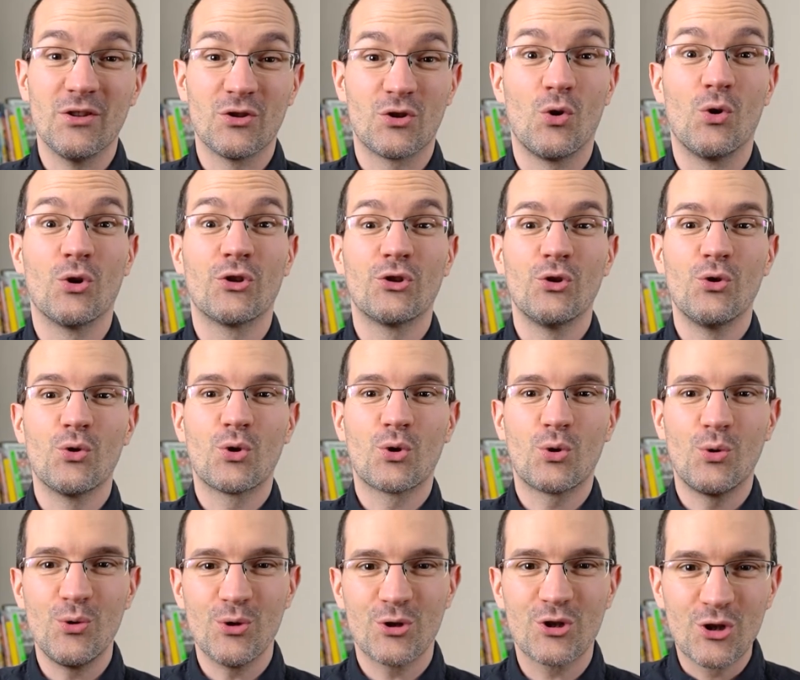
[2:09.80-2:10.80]
is also
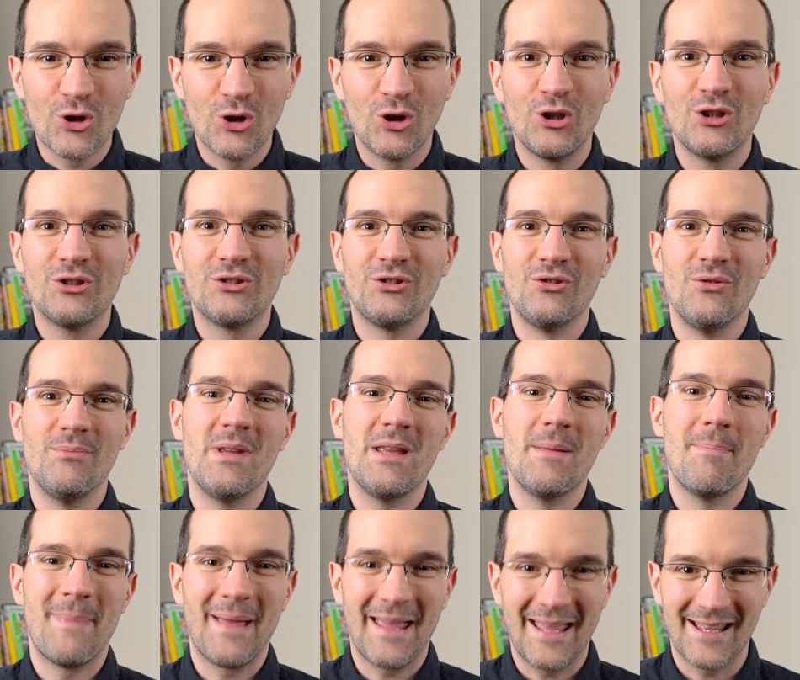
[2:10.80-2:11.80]
crucial to be
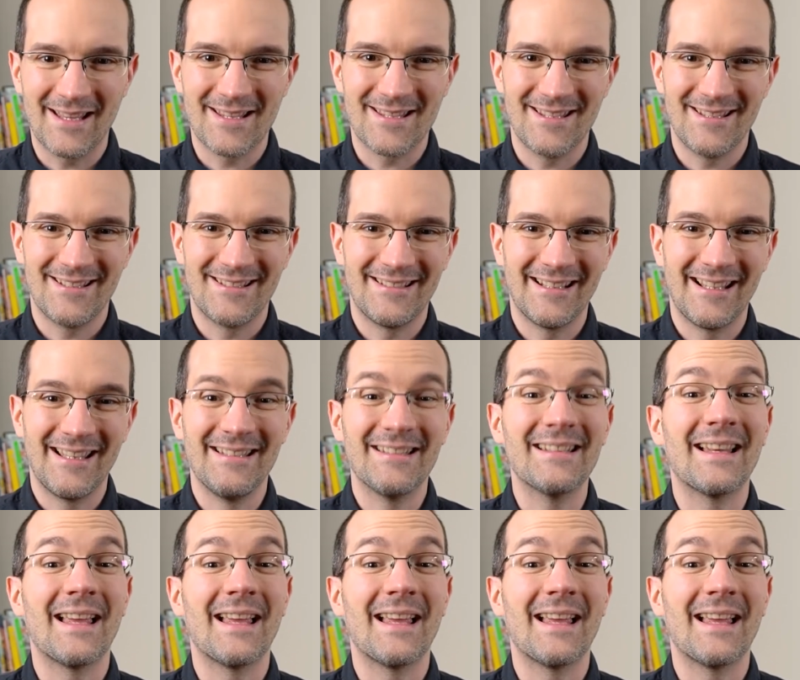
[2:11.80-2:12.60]
persistent